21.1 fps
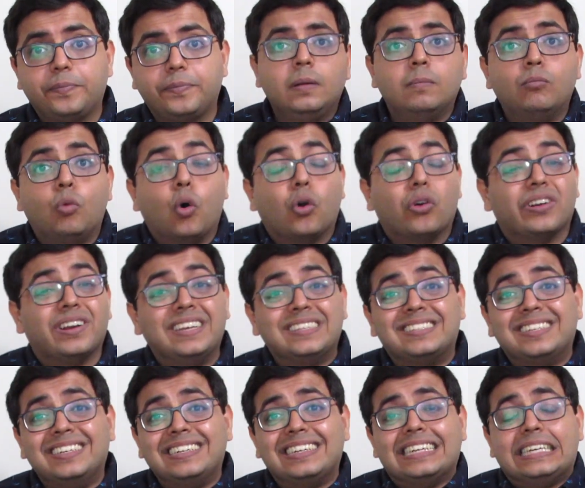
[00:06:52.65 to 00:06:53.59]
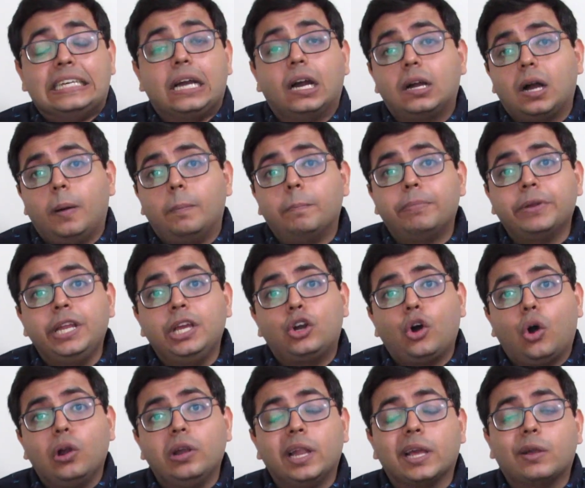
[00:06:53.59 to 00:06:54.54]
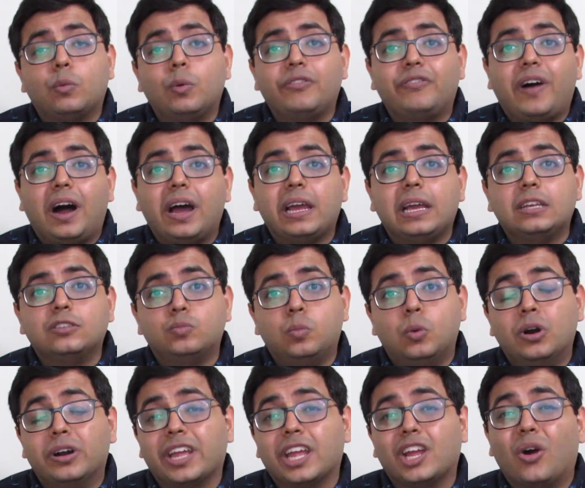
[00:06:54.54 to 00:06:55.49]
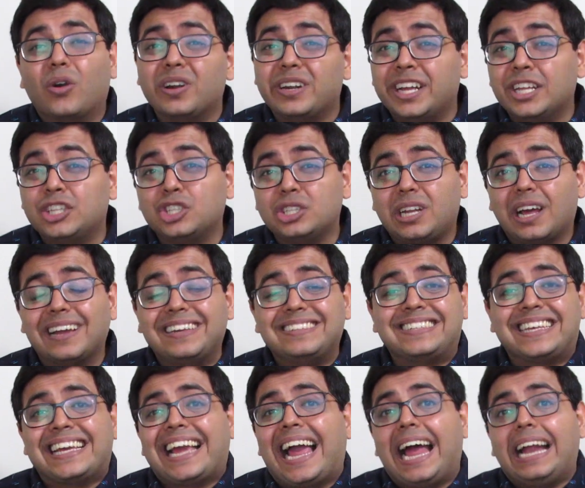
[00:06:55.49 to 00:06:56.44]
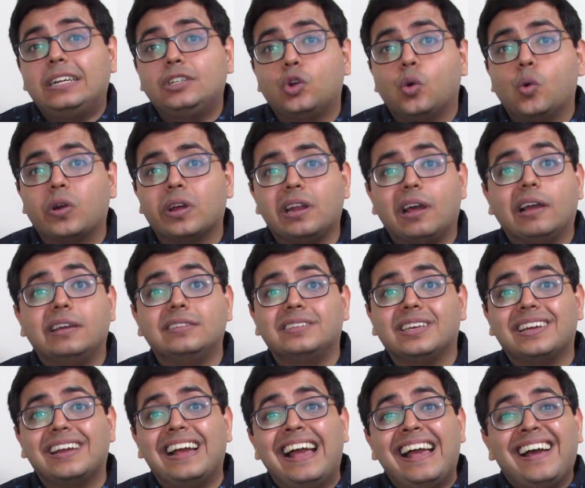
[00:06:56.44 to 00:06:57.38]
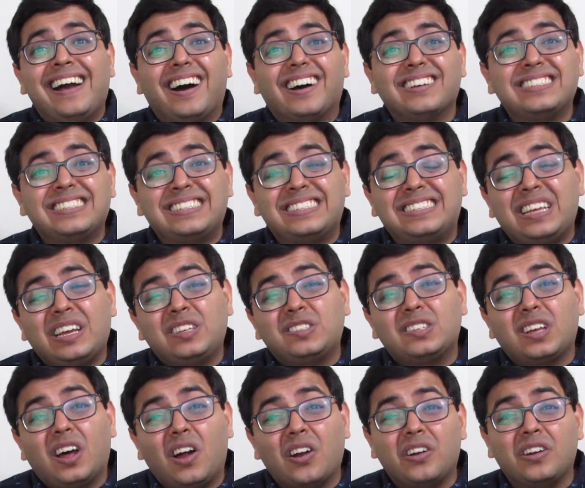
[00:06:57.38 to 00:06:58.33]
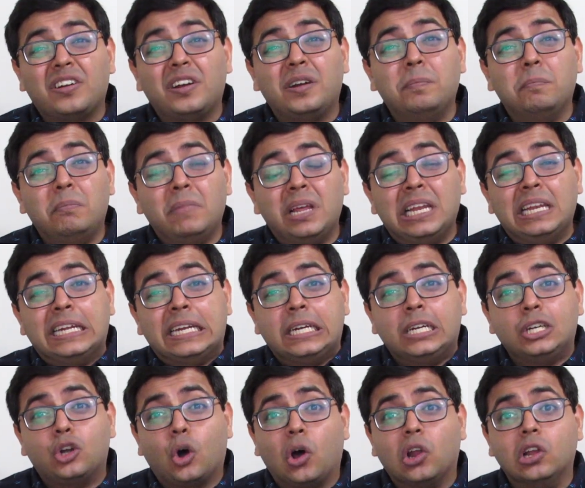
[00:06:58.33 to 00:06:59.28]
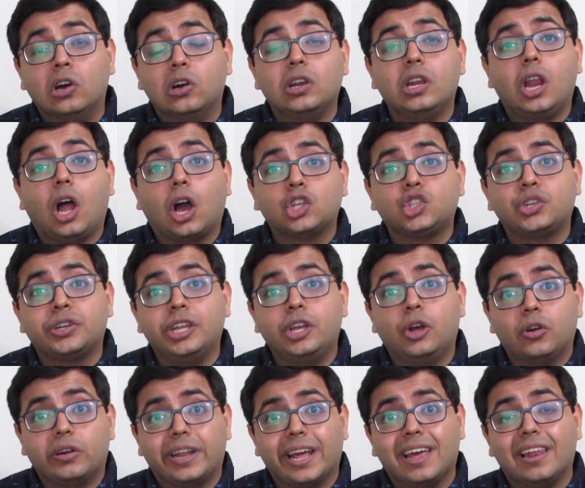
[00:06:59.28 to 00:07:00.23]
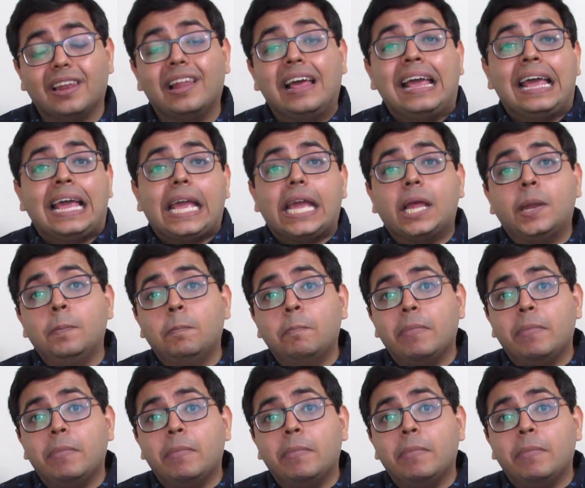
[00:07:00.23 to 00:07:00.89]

More recently, a company called Liquify is working on digitizing and tokenizing a $600 million luxury hotel in